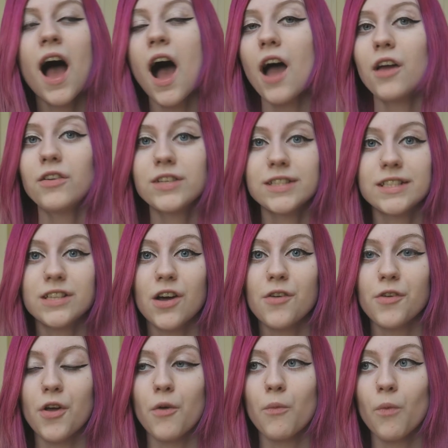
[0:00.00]
I honestly
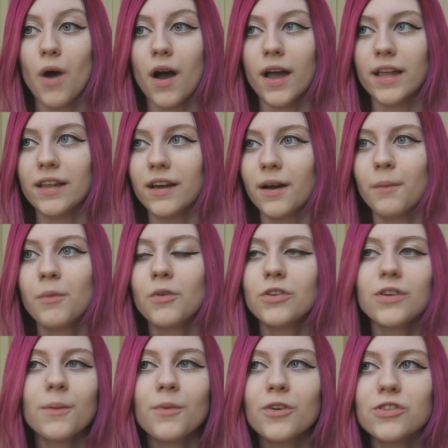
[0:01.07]
don't know why. Like
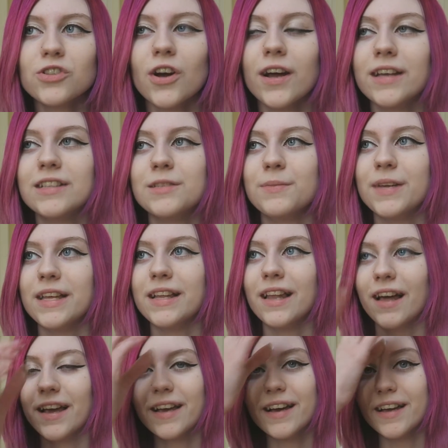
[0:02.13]
I'm not trying to be
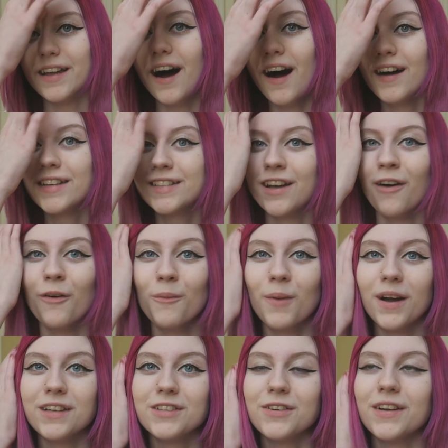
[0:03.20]
like an asshole
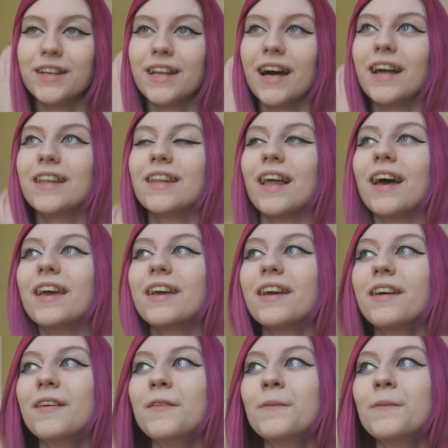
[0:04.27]
by doing that, like,